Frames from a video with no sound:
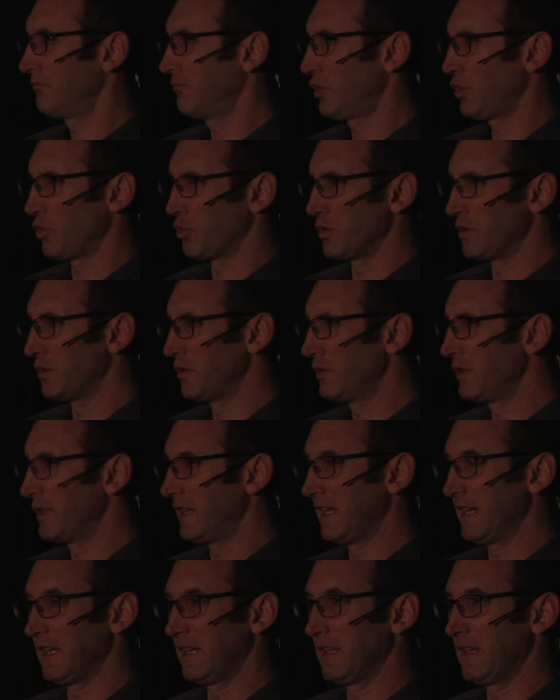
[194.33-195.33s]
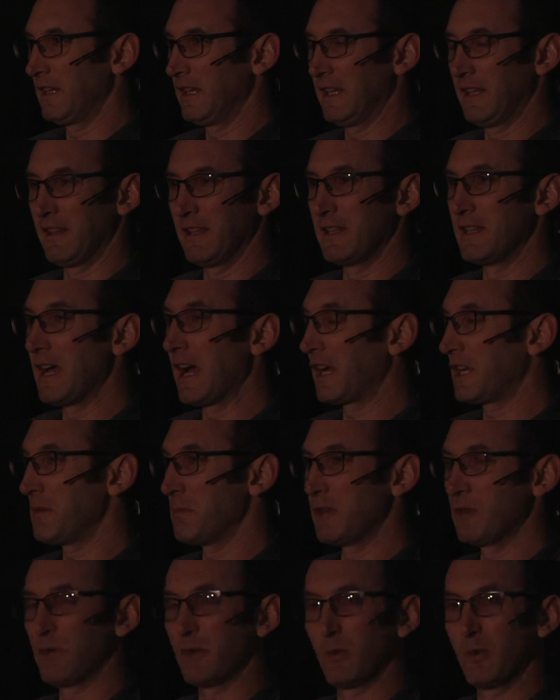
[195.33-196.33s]
crude in the
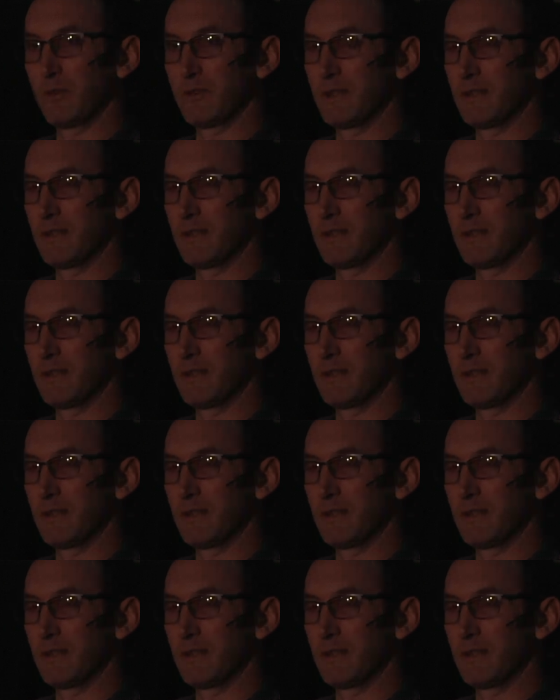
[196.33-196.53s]
documentary world